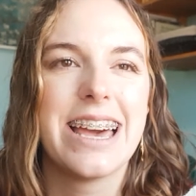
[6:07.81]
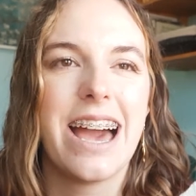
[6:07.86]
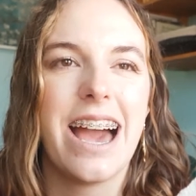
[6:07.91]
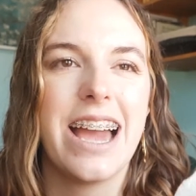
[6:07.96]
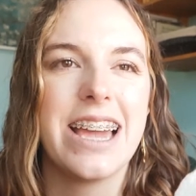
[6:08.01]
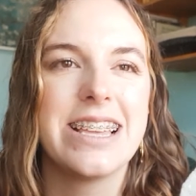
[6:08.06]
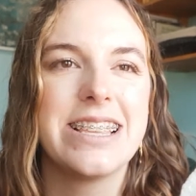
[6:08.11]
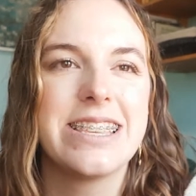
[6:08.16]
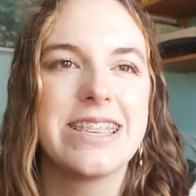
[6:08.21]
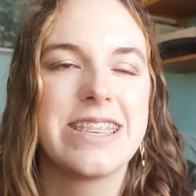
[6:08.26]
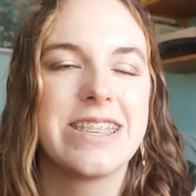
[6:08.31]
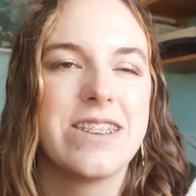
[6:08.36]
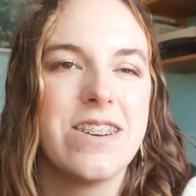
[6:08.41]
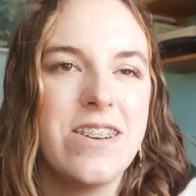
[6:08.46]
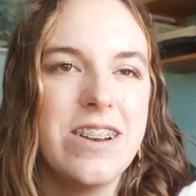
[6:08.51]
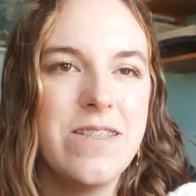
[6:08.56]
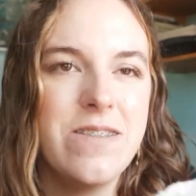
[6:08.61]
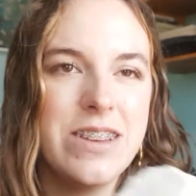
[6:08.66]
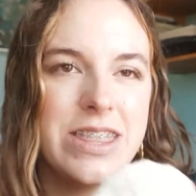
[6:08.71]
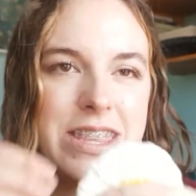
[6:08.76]
I
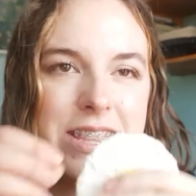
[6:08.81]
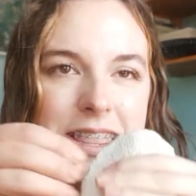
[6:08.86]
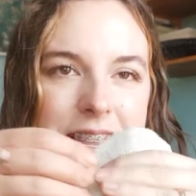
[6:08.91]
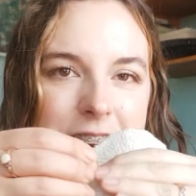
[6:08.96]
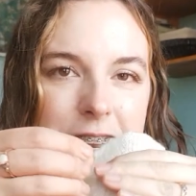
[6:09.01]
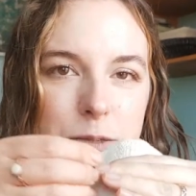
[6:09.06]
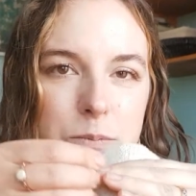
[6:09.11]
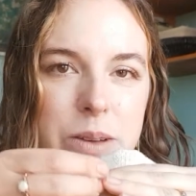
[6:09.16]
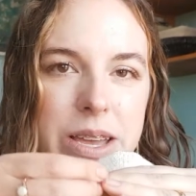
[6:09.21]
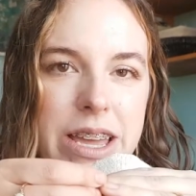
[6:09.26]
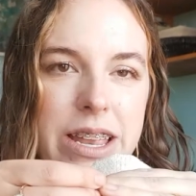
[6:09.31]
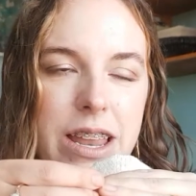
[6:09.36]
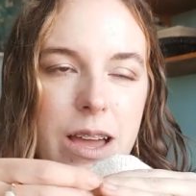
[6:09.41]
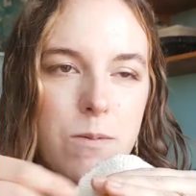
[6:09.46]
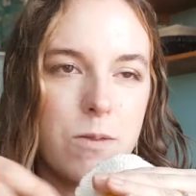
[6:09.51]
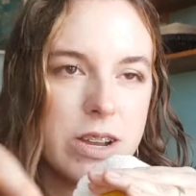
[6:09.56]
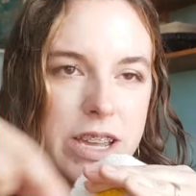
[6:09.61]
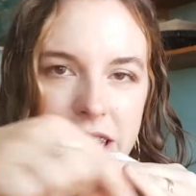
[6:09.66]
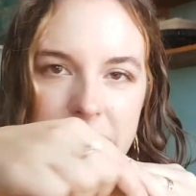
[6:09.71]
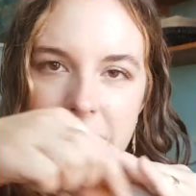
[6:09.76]
started with a little bit.
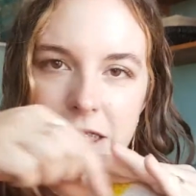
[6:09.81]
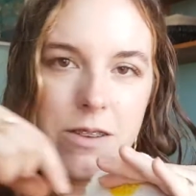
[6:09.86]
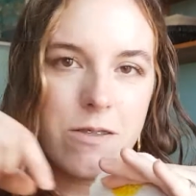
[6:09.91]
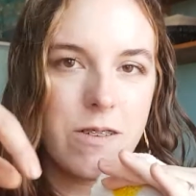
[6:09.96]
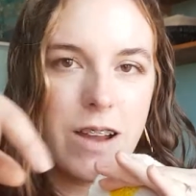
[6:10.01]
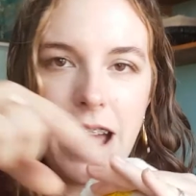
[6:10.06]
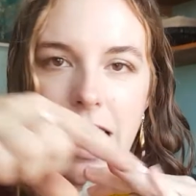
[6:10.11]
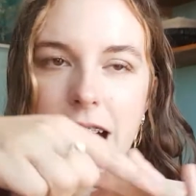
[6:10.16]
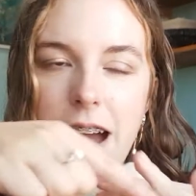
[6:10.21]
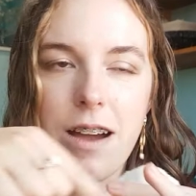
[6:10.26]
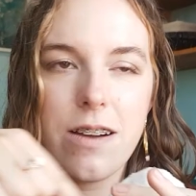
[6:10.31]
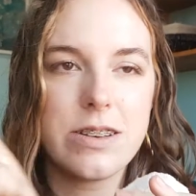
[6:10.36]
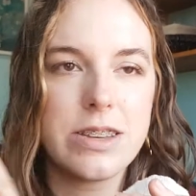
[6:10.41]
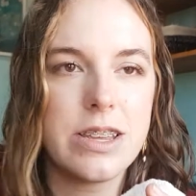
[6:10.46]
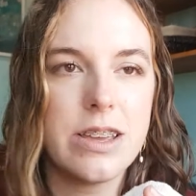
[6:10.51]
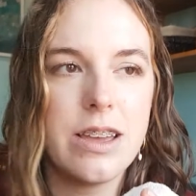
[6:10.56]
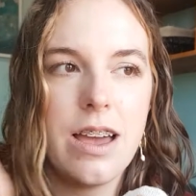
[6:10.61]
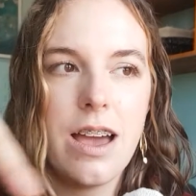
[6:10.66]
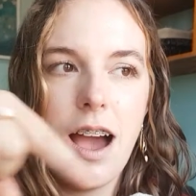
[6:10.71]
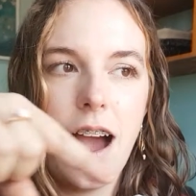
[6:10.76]
I'm working in the round.
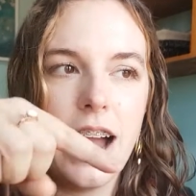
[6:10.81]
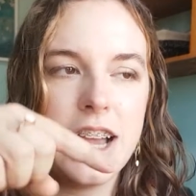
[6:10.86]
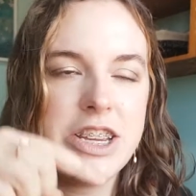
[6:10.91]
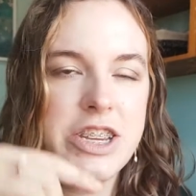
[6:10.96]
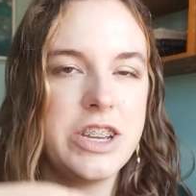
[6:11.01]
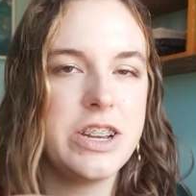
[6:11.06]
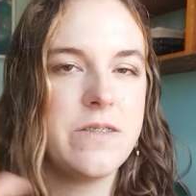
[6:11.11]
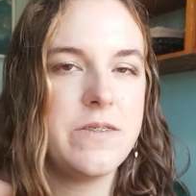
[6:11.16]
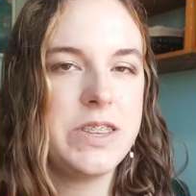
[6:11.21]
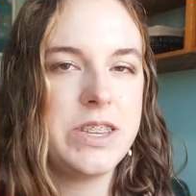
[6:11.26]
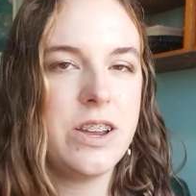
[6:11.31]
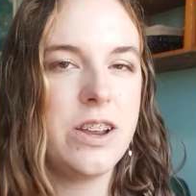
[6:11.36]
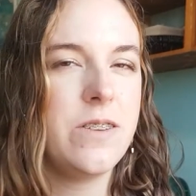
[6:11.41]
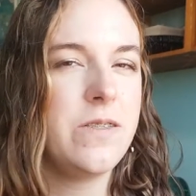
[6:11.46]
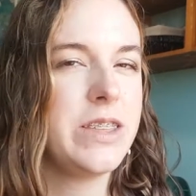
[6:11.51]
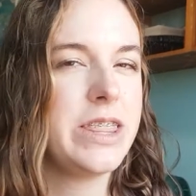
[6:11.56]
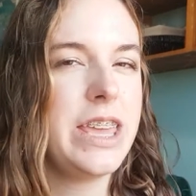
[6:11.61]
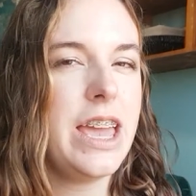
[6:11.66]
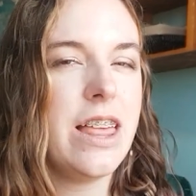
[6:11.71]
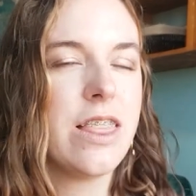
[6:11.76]
I should have started
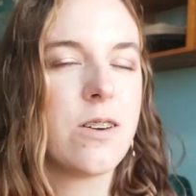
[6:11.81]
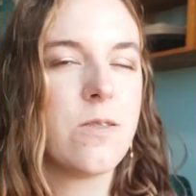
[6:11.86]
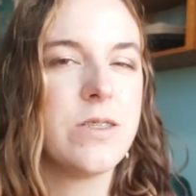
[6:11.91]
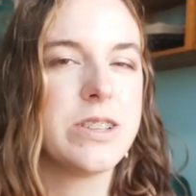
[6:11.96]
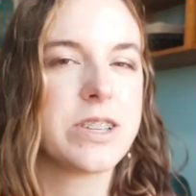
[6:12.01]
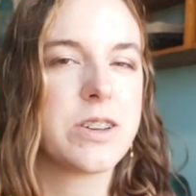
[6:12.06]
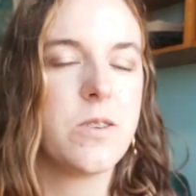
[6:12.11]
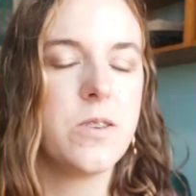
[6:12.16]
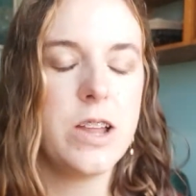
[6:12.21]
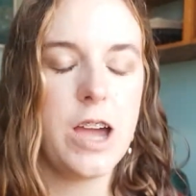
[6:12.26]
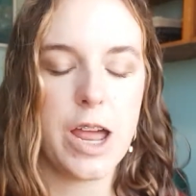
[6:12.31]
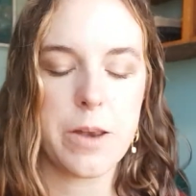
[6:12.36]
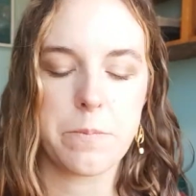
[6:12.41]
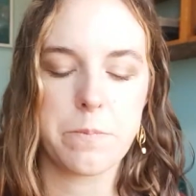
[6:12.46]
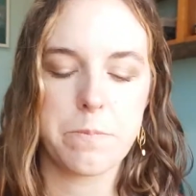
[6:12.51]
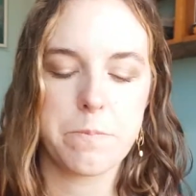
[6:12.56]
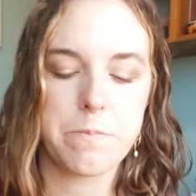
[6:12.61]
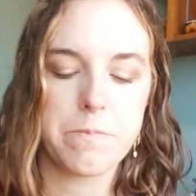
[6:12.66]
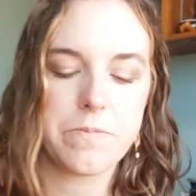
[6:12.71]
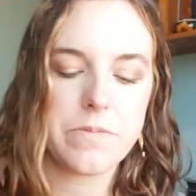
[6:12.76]
with yellow. What's going on?
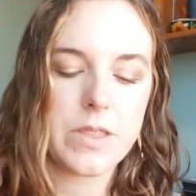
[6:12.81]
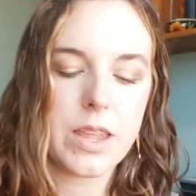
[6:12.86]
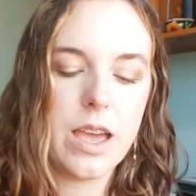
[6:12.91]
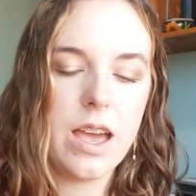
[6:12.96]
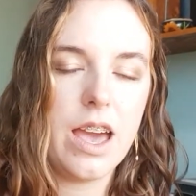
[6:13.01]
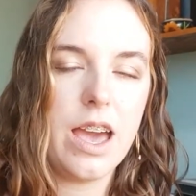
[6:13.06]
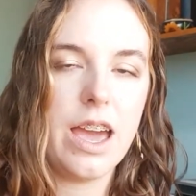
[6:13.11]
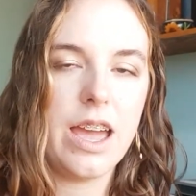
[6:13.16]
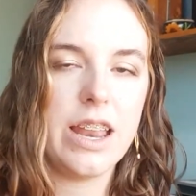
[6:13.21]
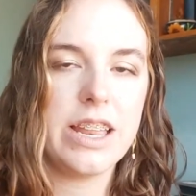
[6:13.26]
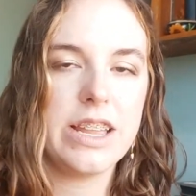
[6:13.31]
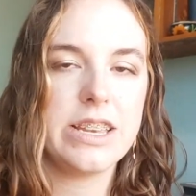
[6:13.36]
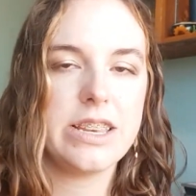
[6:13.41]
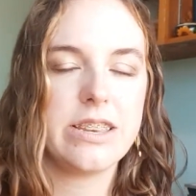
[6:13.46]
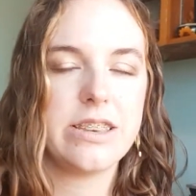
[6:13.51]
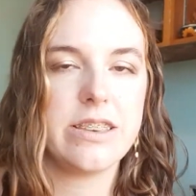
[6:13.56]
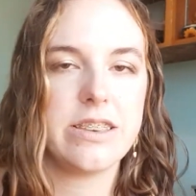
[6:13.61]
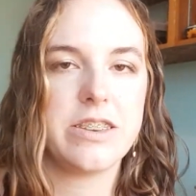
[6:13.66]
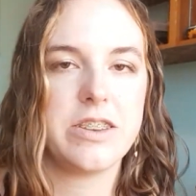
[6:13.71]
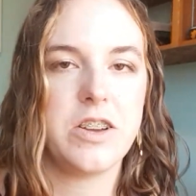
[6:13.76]
And it
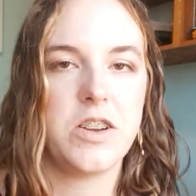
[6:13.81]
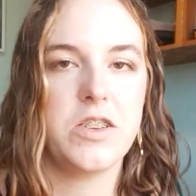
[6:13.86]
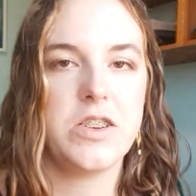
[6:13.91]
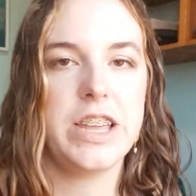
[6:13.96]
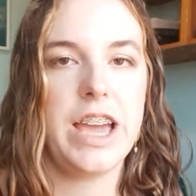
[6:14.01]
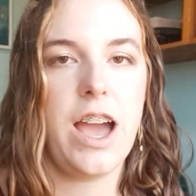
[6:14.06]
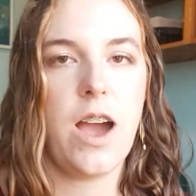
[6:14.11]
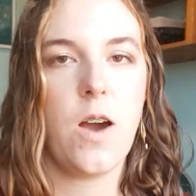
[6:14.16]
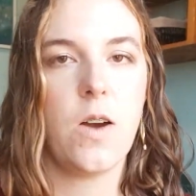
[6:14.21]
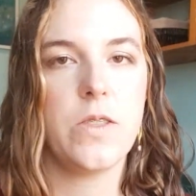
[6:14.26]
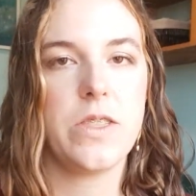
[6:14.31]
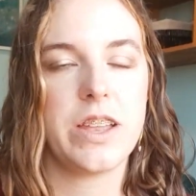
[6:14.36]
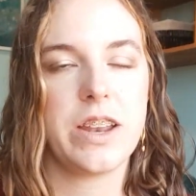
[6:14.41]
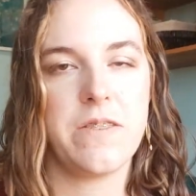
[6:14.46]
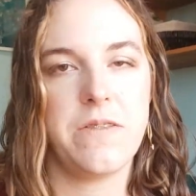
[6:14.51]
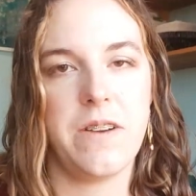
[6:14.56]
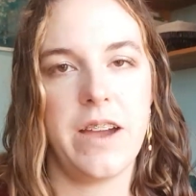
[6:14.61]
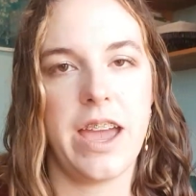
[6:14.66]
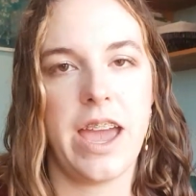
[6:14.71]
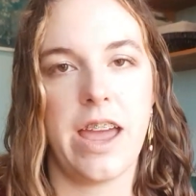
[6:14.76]
turned out that
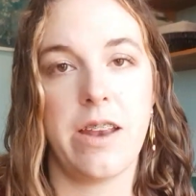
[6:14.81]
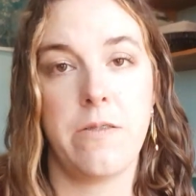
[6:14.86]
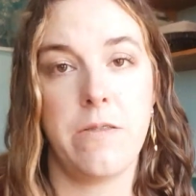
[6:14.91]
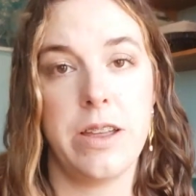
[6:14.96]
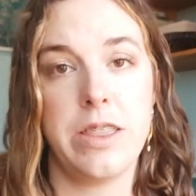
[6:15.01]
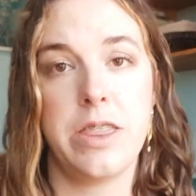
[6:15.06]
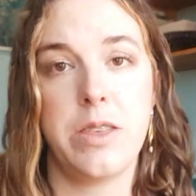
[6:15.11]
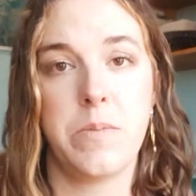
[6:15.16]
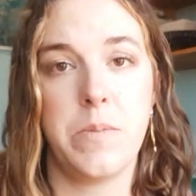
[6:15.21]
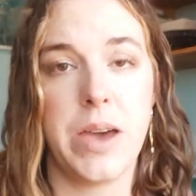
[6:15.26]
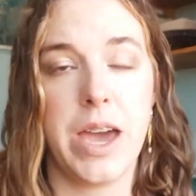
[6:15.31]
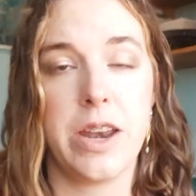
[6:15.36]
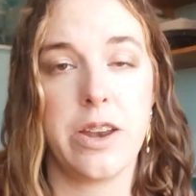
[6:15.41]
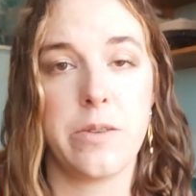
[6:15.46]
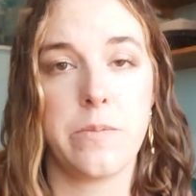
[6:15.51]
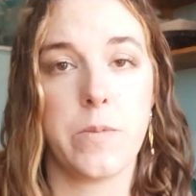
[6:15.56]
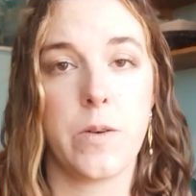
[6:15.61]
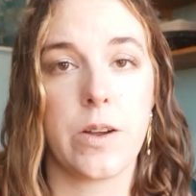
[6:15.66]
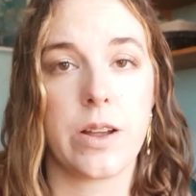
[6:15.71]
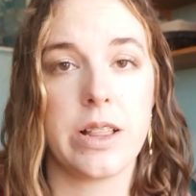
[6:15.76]
if I had read the
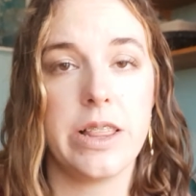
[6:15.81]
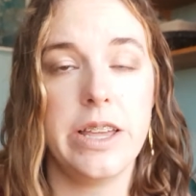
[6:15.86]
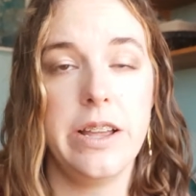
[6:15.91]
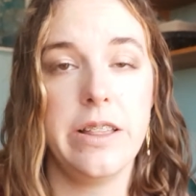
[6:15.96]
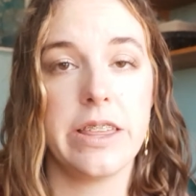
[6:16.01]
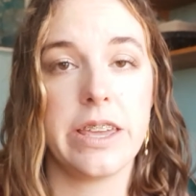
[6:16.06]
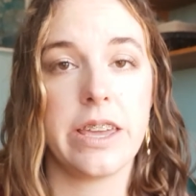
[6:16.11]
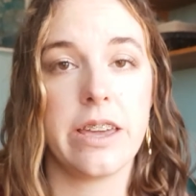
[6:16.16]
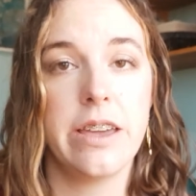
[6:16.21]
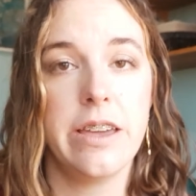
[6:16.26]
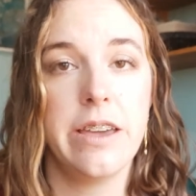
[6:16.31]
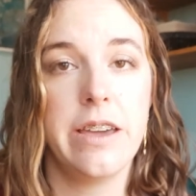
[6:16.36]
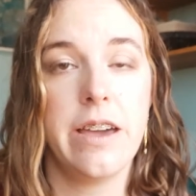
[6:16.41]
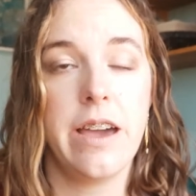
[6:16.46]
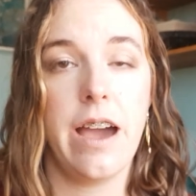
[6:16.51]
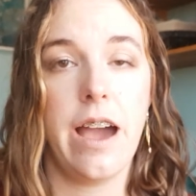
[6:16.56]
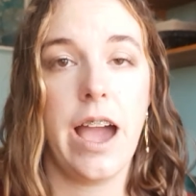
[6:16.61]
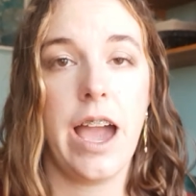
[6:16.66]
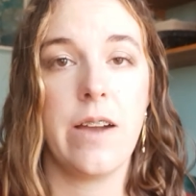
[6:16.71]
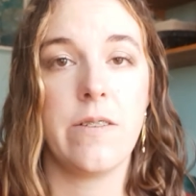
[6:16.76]
pattern more clearly,
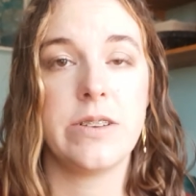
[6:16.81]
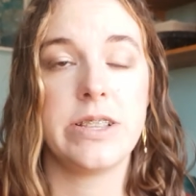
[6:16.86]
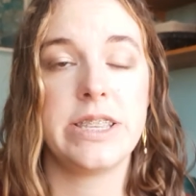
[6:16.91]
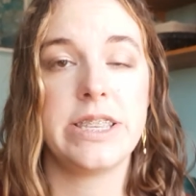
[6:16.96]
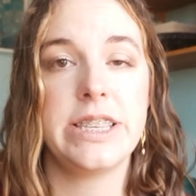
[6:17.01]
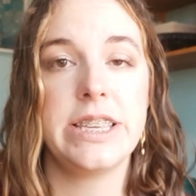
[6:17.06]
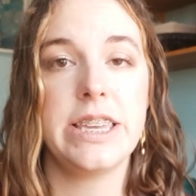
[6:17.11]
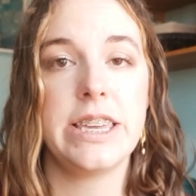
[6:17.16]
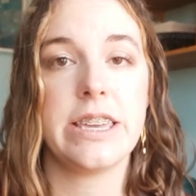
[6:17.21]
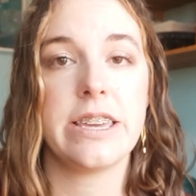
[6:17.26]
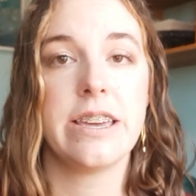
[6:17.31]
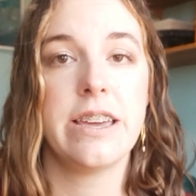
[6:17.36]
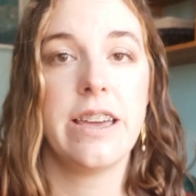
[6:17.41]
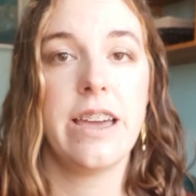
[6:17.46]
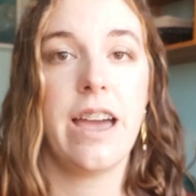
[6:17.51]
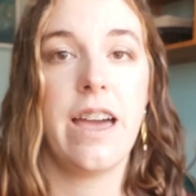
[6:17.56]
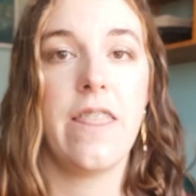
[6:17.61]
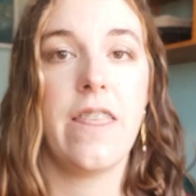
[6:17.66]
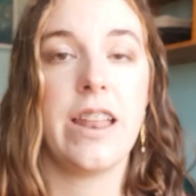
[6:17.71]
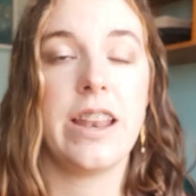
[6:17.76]
I would see
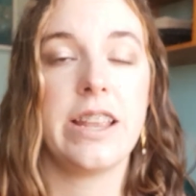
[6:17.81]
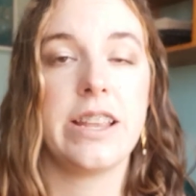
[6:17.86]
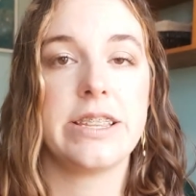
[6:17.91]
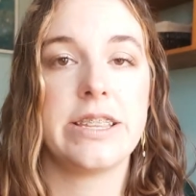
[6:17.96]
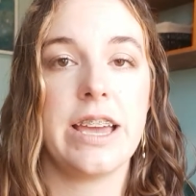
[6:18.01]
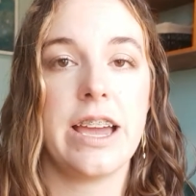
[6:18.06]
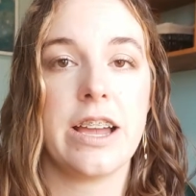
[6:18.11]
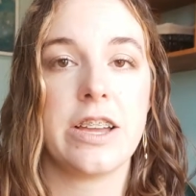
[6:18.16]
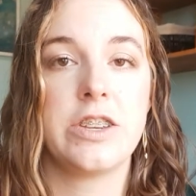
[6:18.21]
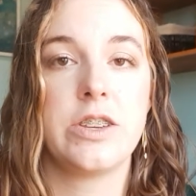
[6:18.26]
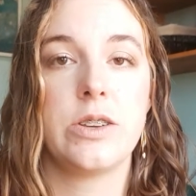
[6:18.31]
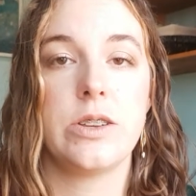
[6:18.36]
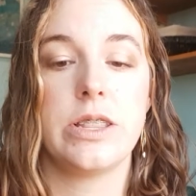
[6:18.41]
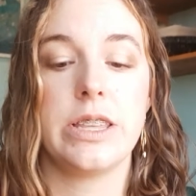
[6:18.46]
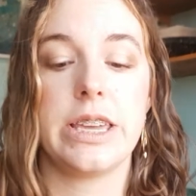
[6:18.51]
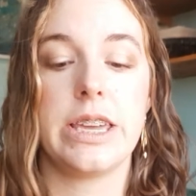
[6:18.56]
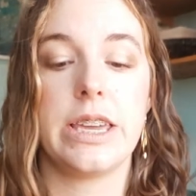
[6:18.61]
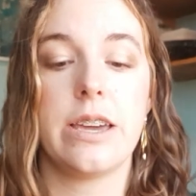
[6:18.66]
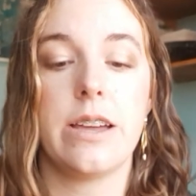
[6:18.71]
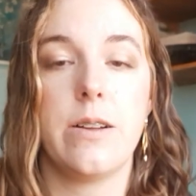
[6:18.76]
that it is
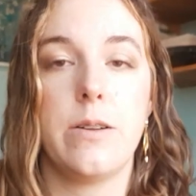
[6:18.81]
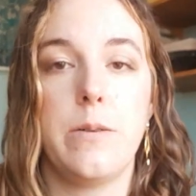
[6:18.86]
actually